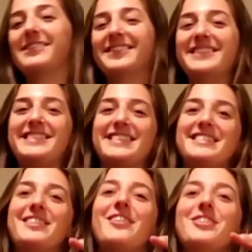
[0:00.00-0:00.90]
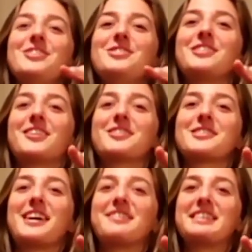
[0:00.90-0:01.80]
Listen, to all you suckers
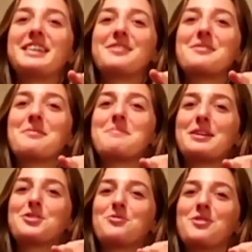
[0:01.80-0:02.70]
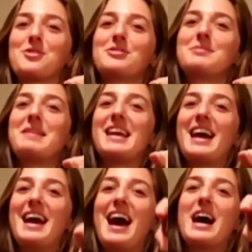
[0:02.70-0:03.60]
out there who are about to roast
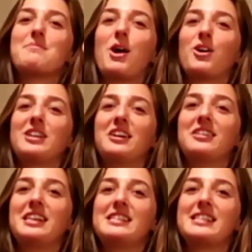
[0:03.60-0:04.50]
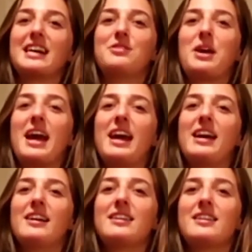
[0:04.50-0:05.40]
me, I'm hurting on the inside,
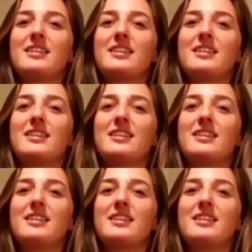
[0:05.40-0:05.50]
okay?